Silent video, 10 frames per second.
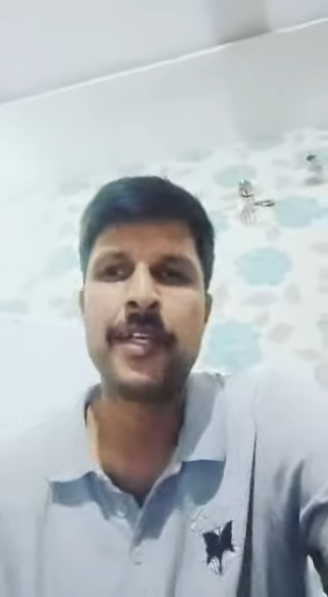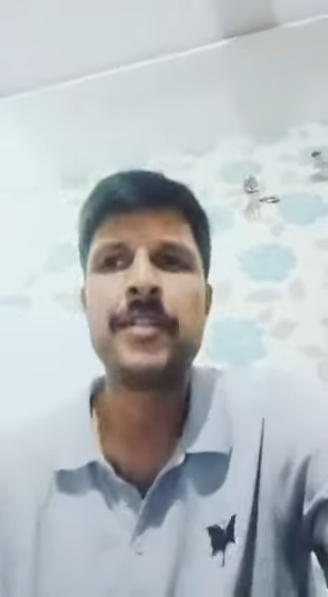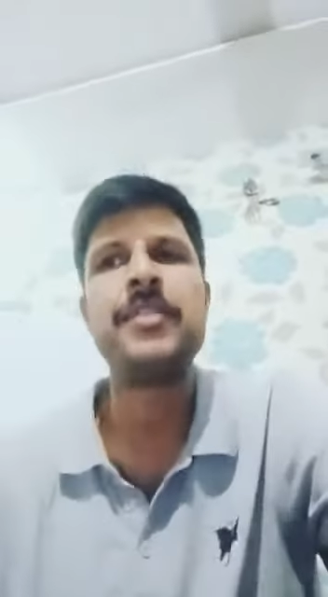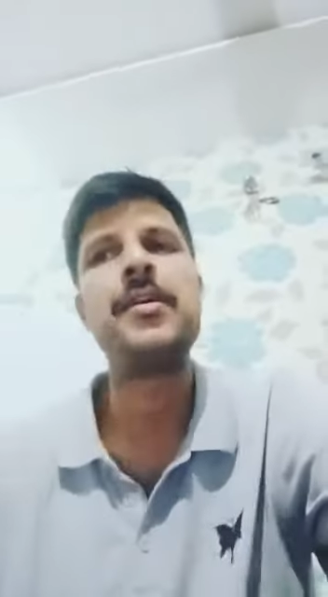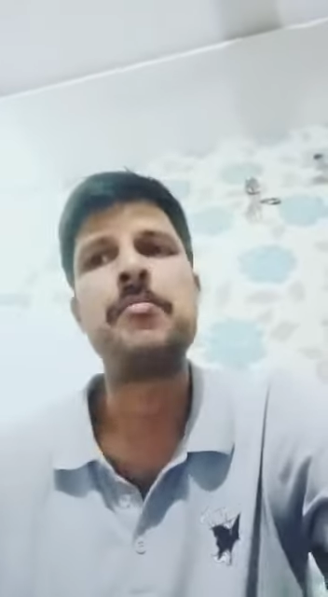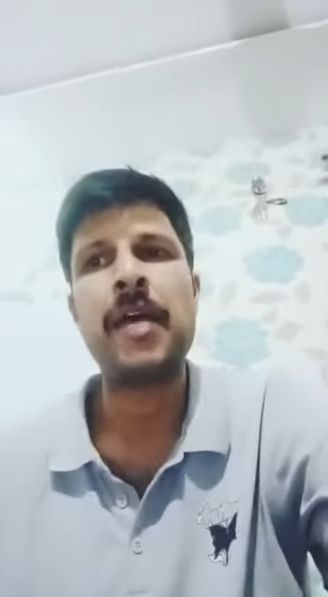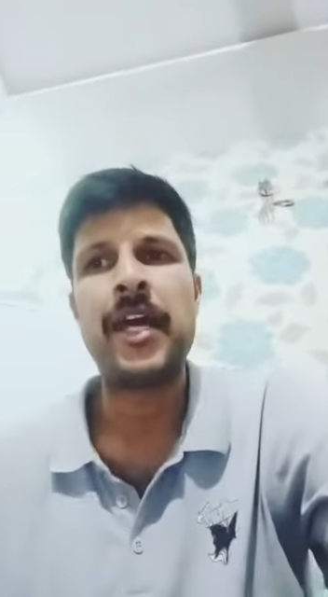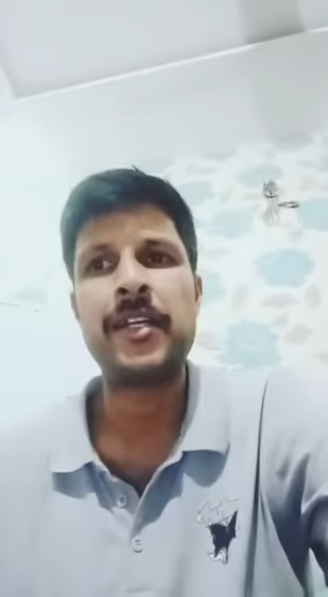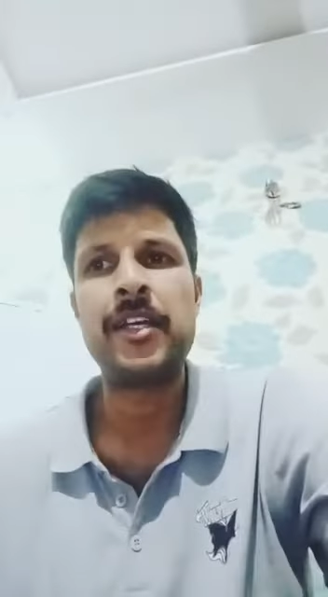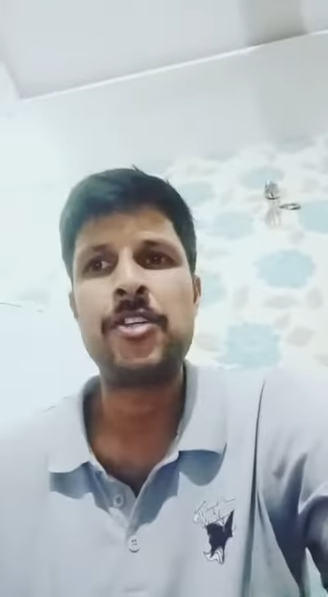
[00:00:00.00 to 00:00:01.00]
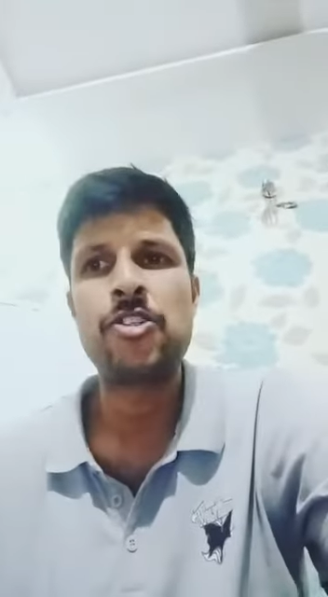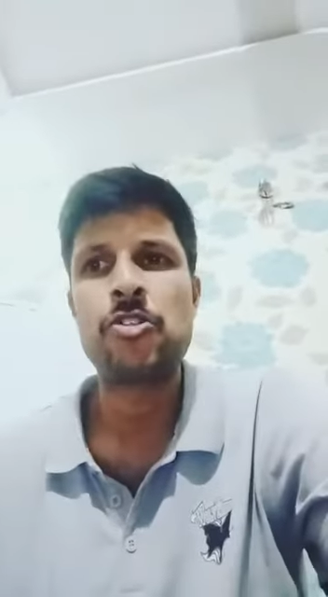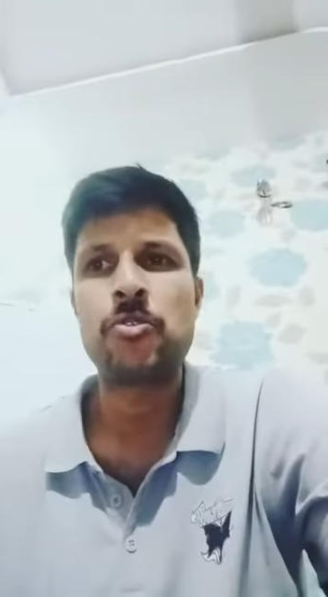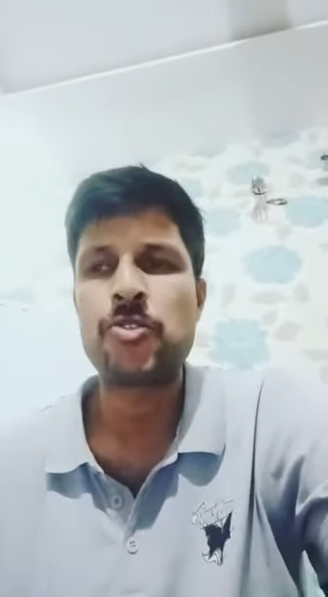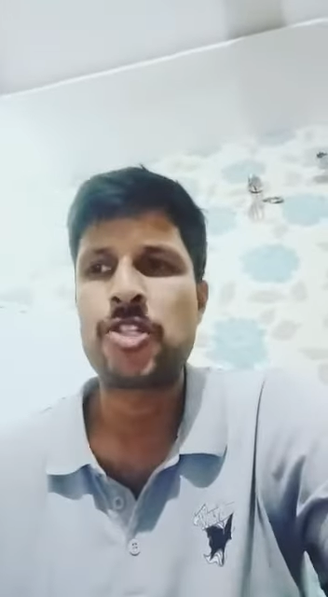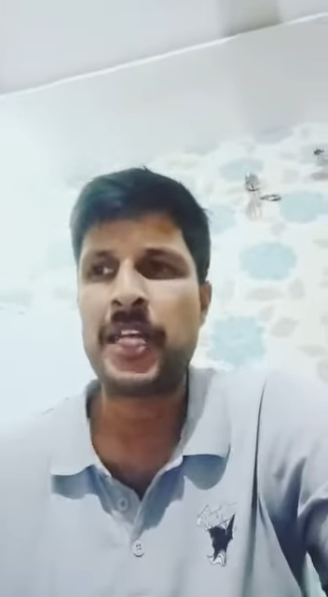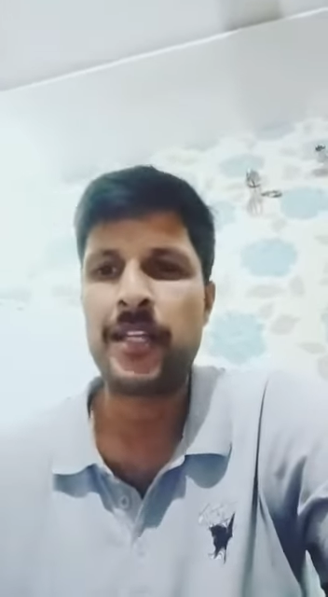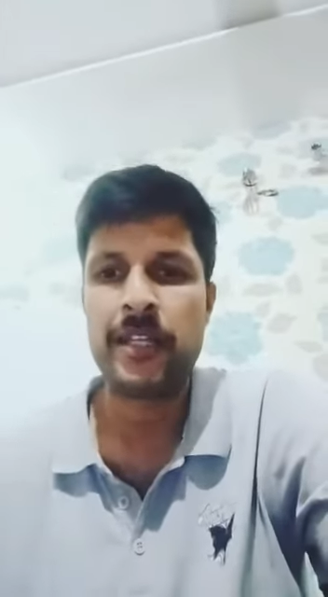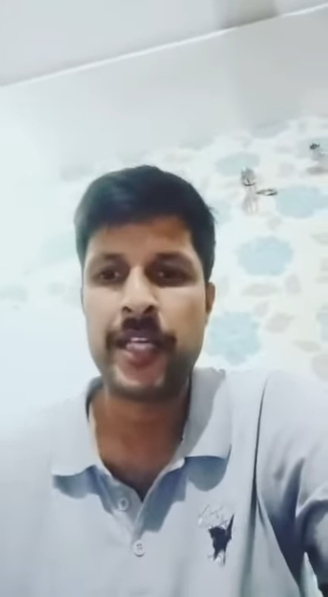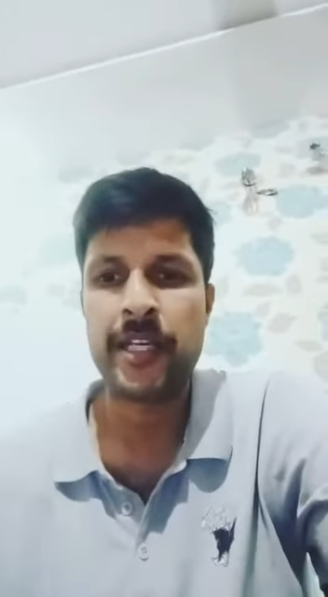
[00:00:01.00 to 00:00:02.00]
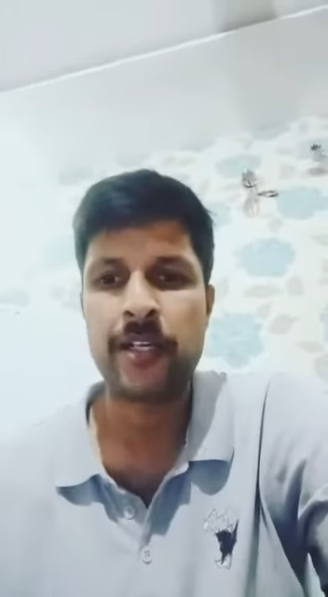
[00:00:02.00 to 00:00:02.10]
they manage to sell their